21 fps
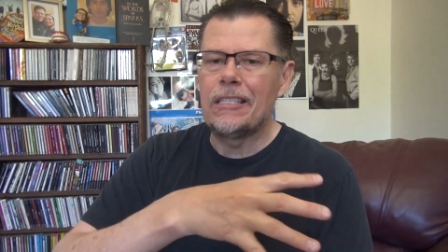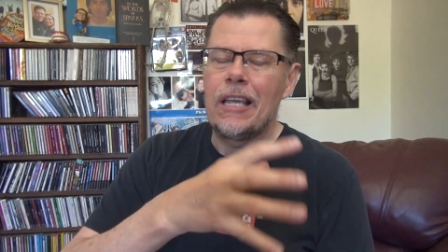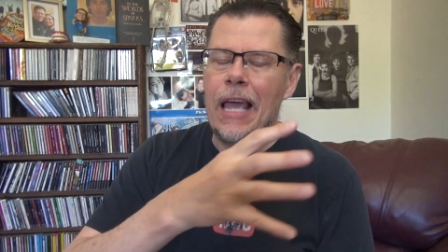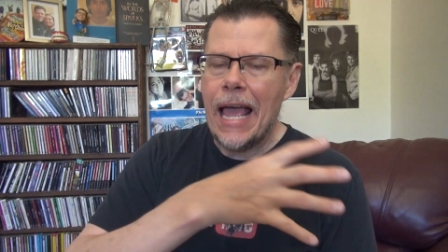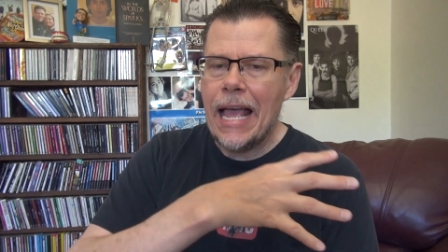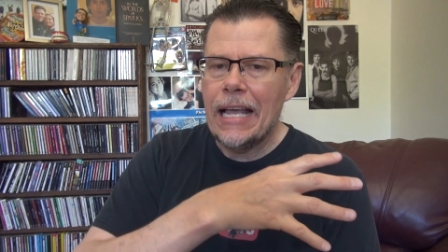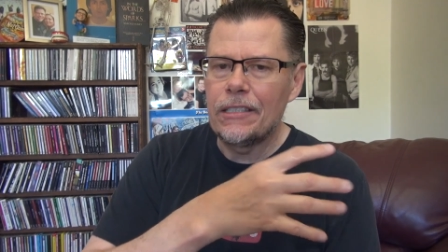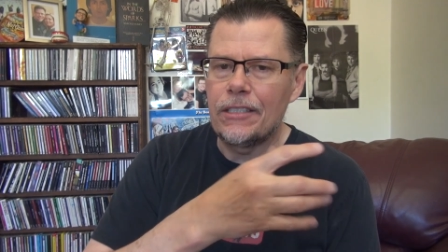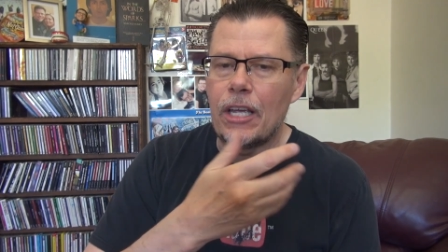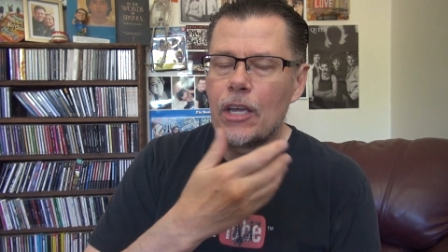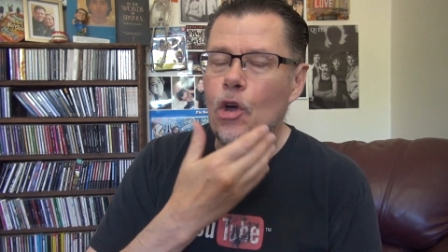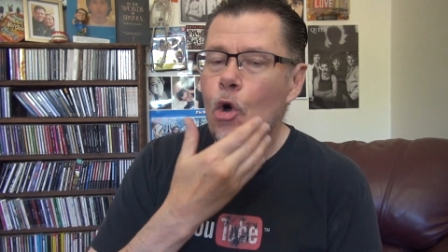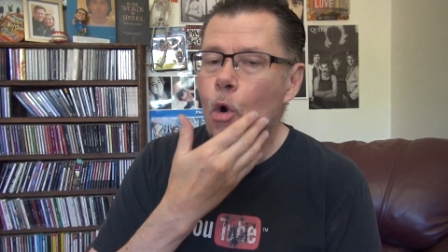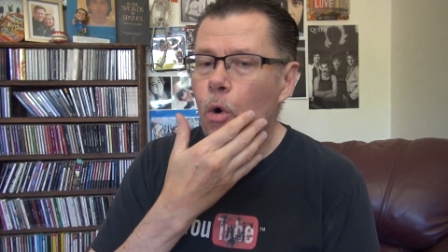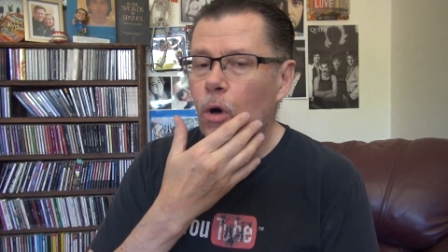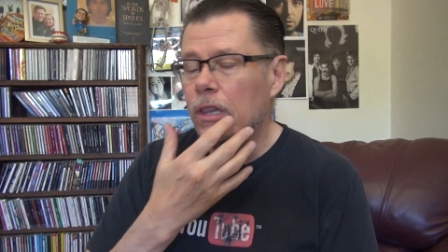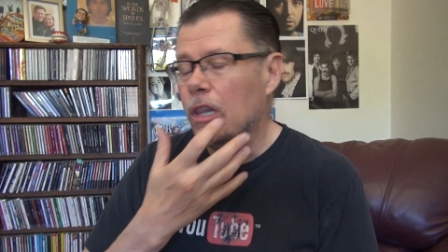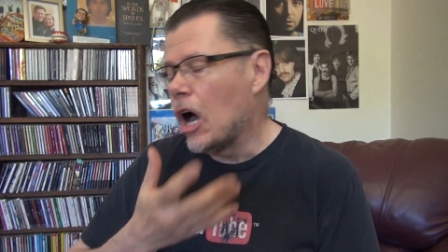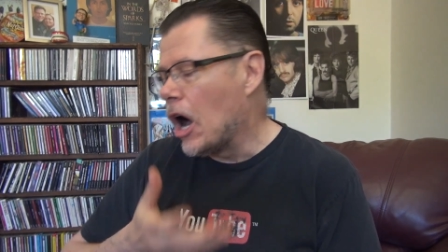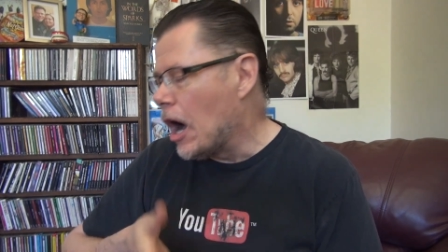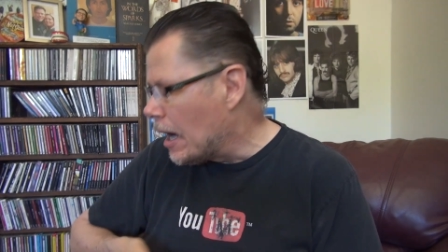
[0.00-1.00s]
as I
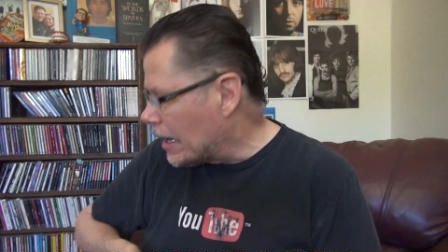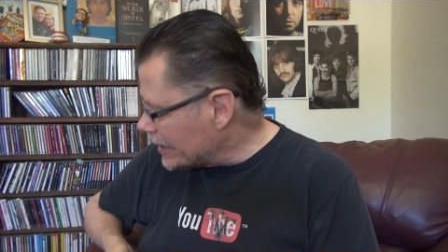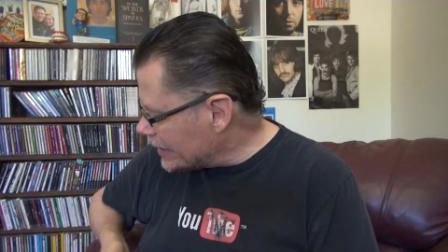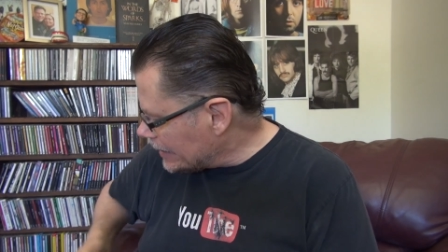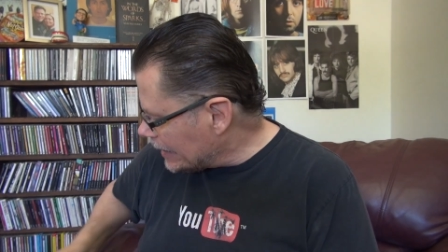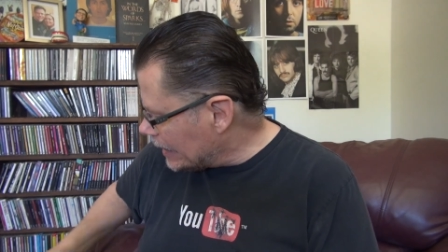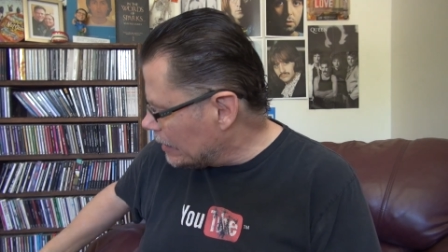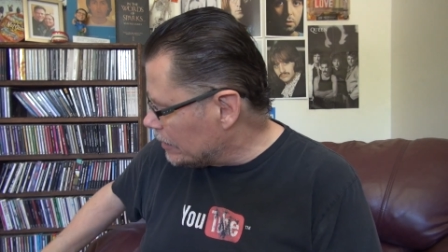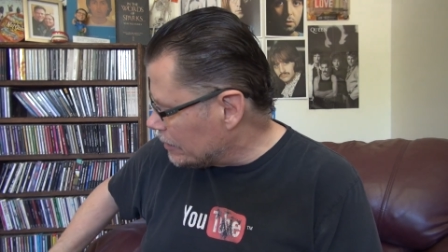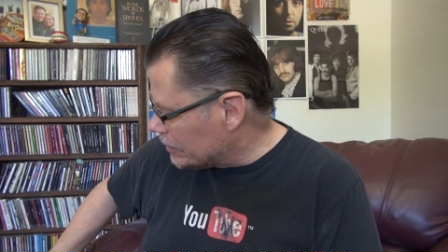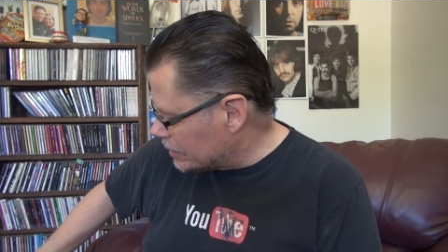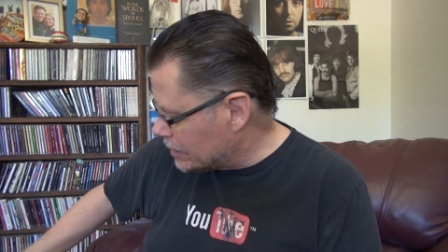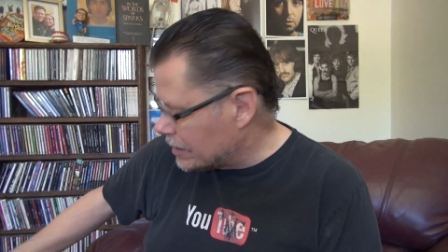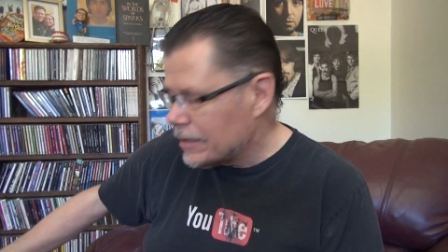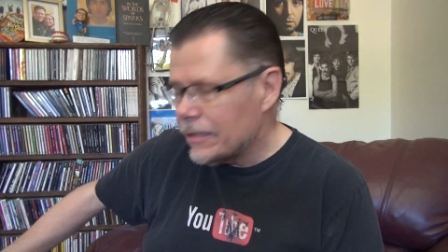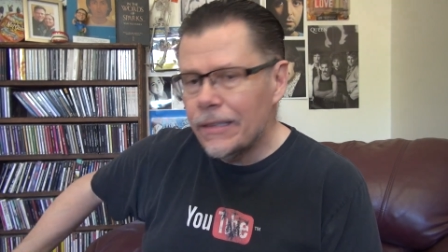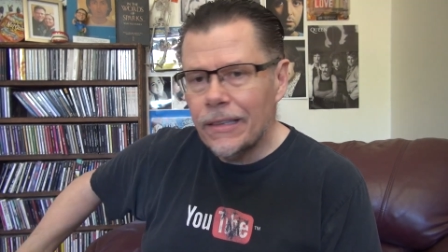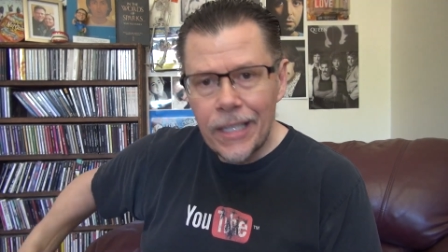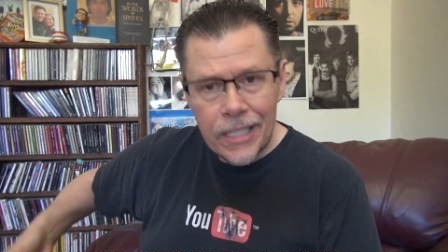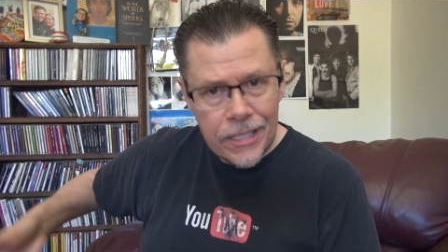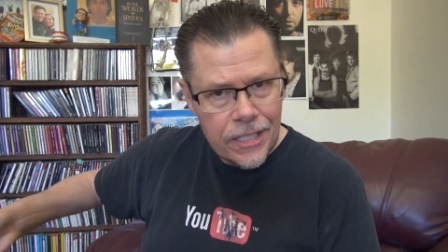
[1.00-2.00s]
go along, and I'll
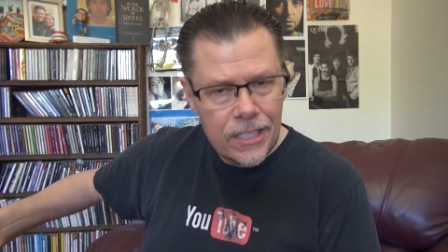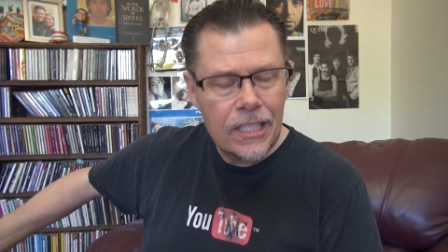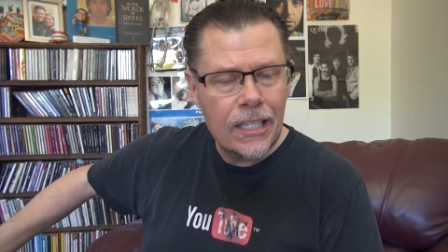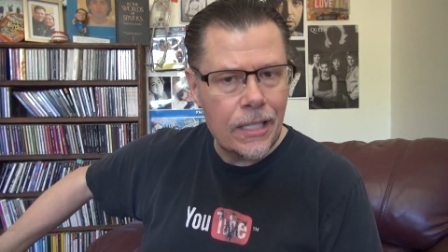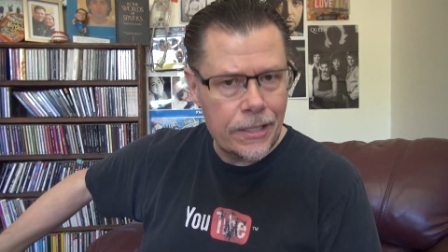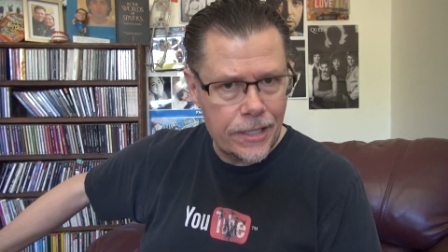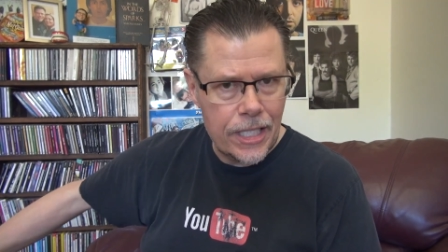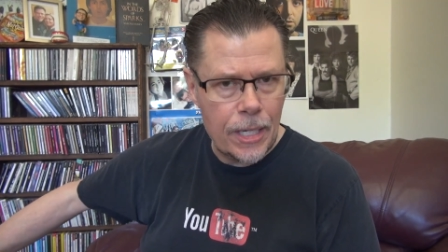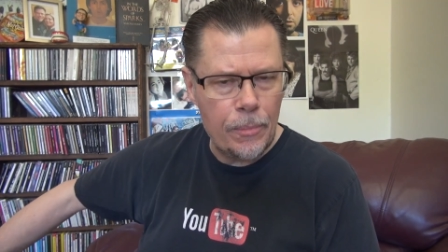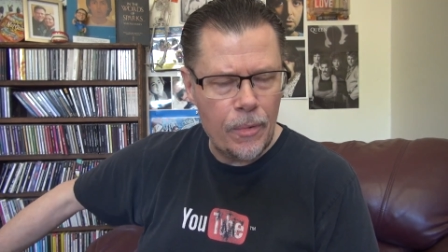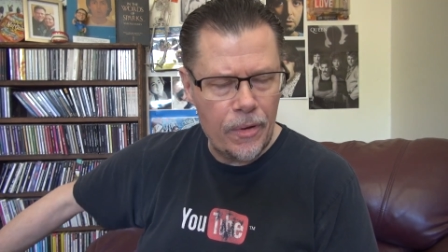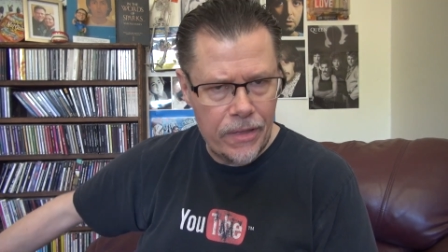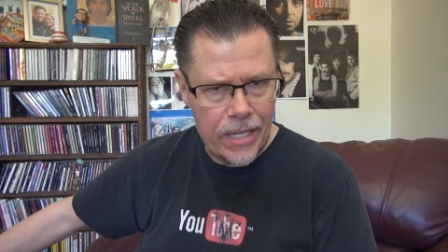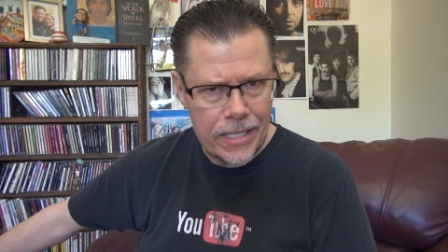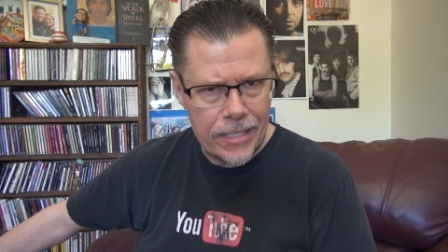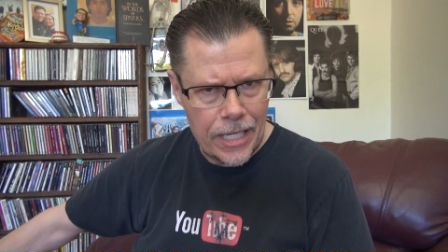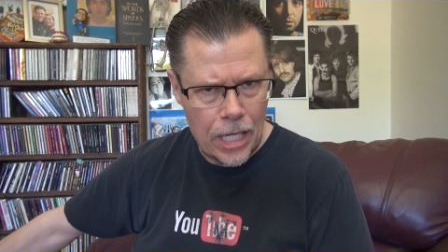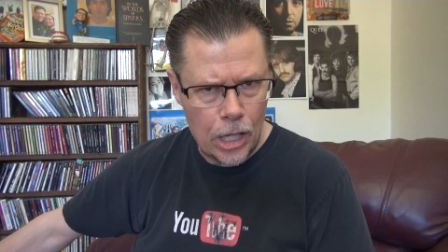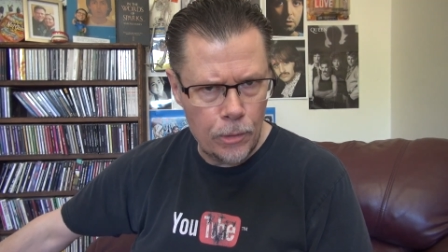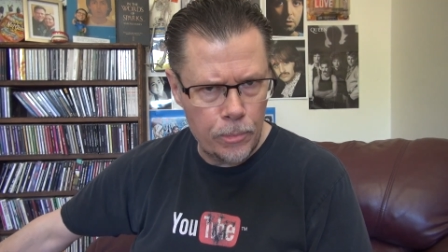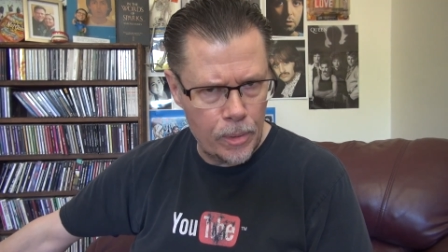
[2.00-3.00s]
listen to some of
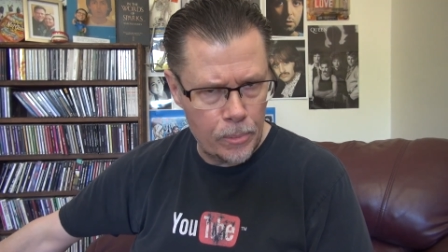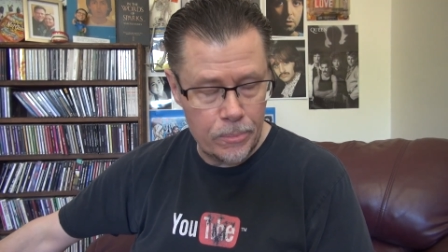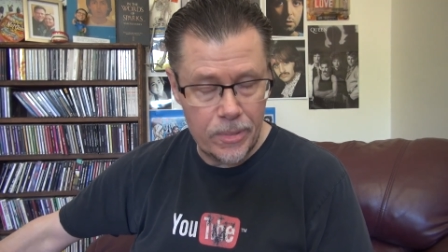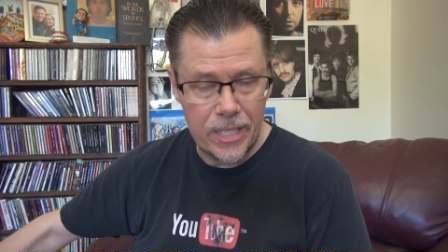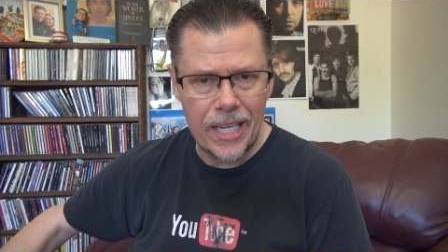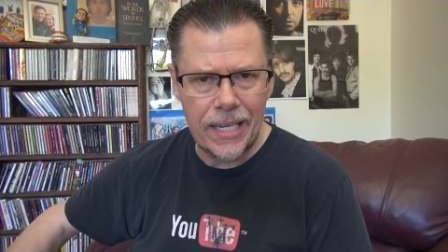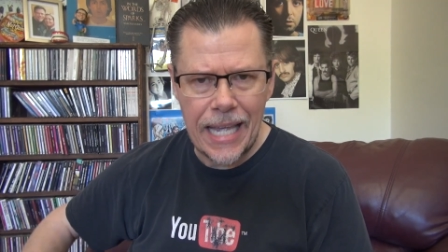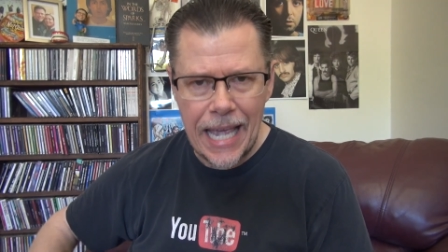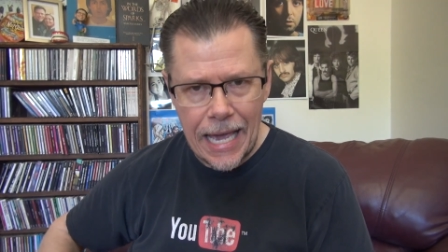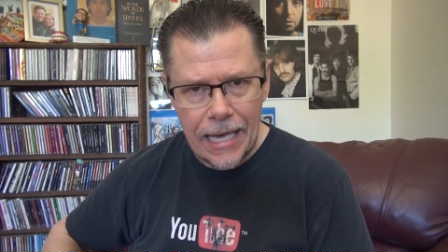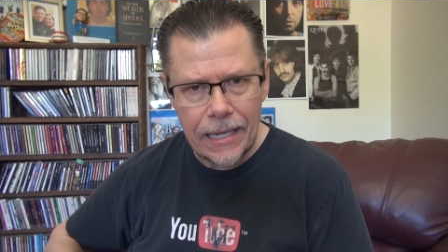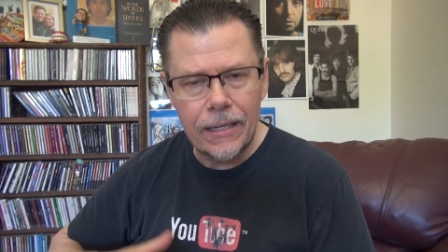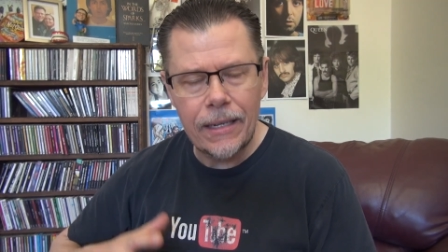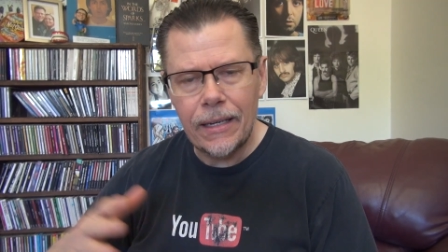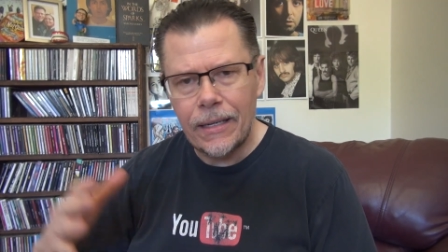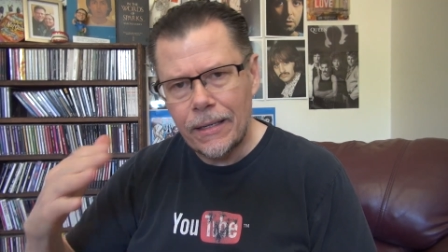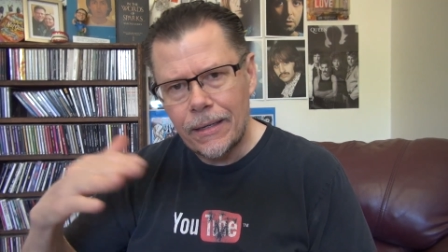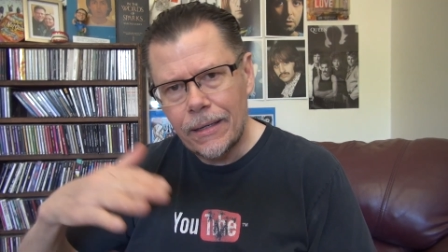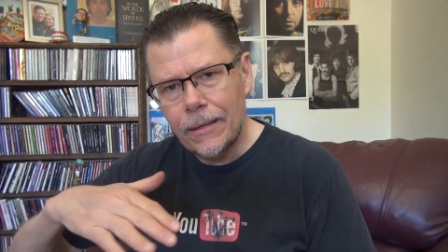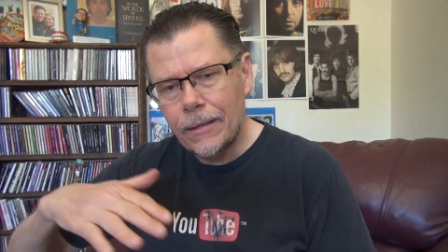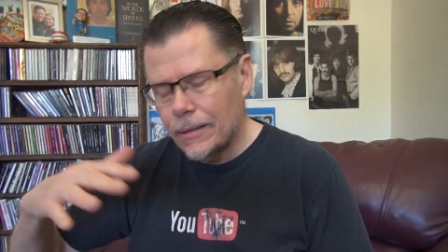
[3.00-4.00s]
these albums again.
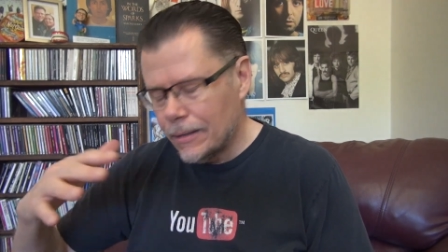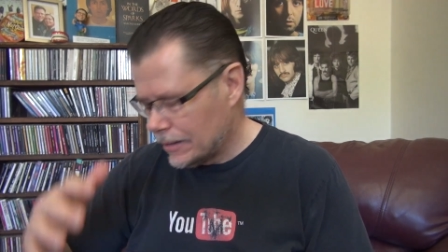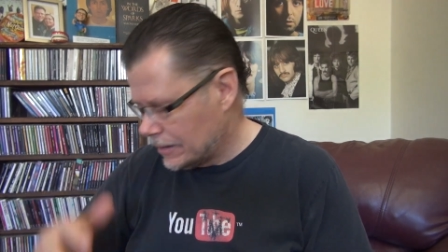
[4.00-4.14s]
And